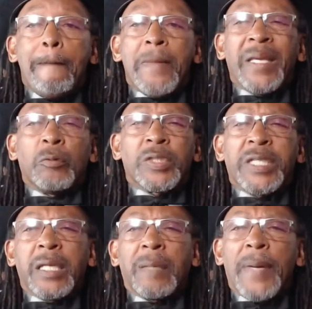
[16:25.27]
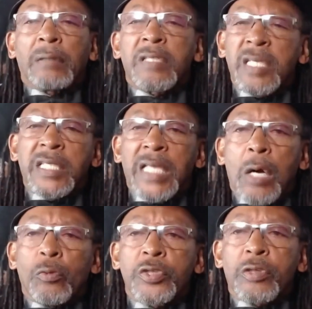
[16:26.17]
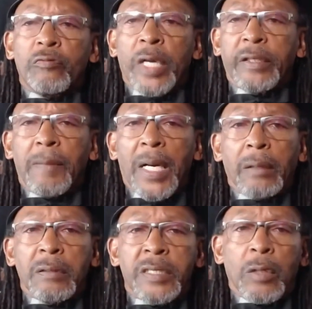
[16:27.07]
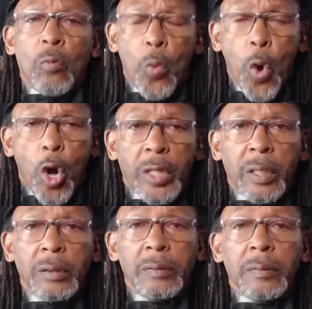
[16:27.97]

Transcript: It would take about 6 hours to ride the miles at a walk.